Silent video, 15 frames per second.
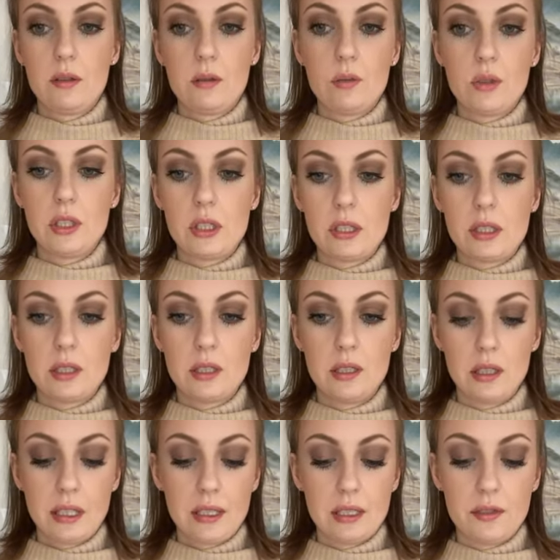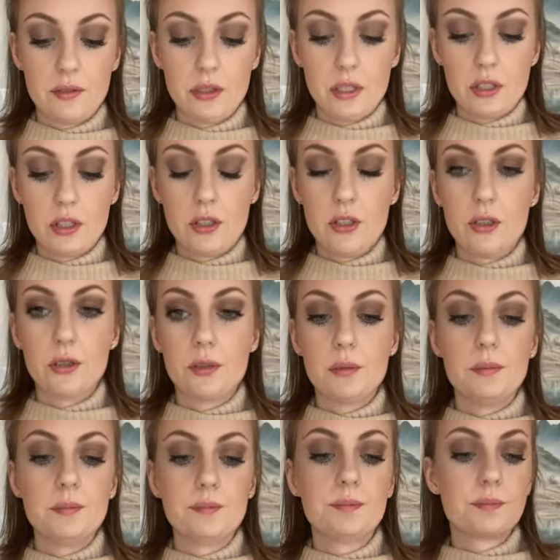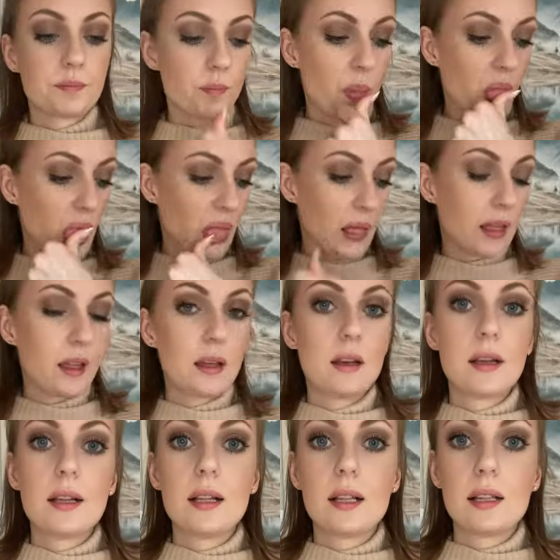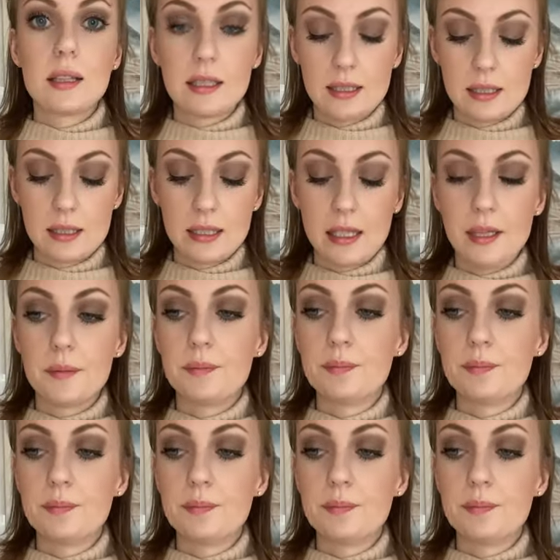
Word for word: What does the collective need to know? Let's see.